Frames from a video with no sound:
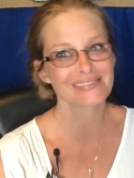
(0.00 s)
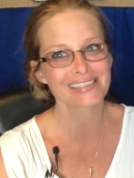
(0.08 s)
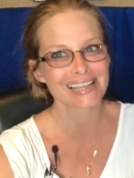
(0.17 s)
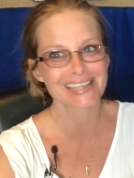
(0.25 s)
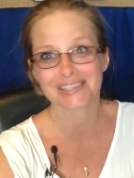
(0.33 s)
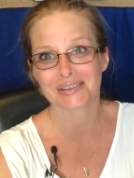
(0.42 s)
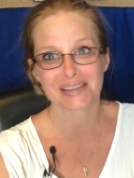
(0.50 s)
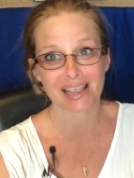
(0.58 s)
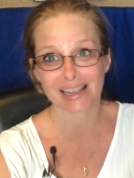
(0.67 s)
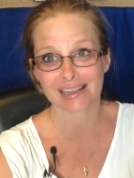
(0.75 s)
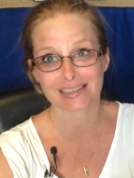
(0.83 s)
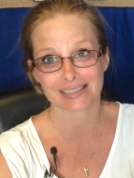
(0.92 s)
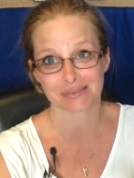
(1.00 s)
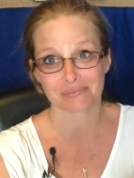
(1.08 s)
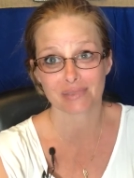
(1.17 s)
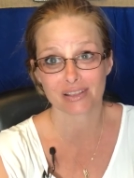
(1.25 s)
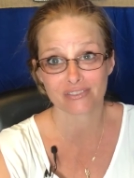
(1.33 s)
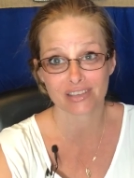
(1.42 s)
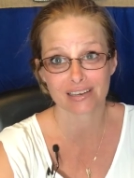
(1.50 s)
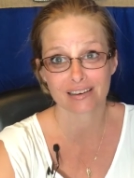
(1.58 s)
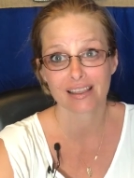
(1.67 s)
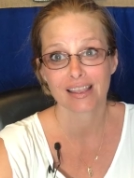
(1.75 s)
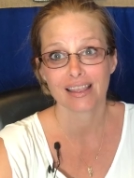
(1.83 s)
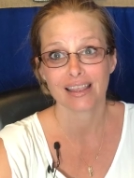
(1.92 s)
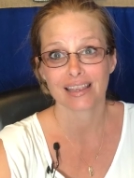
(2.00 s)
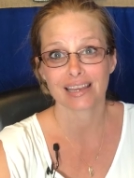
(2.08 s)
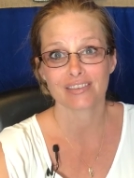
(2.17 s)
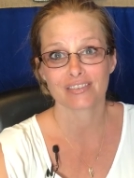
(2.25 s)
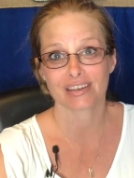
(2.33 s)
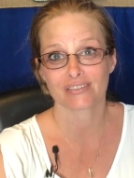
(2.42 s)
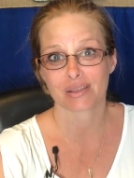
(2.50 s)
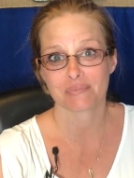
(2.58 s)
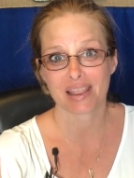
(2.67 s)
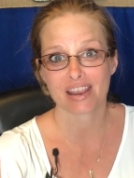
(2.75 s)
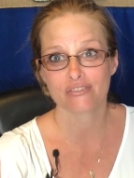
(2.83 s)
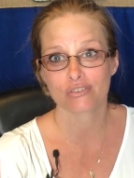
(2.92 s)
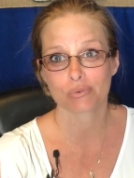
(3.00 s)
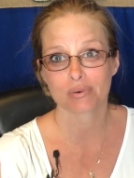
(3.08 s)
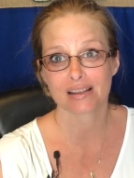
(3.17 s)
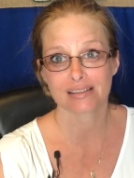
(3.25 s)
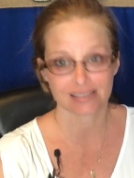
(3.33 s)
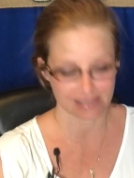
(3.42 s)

But that's okay because I'm loving, even if I paid full price,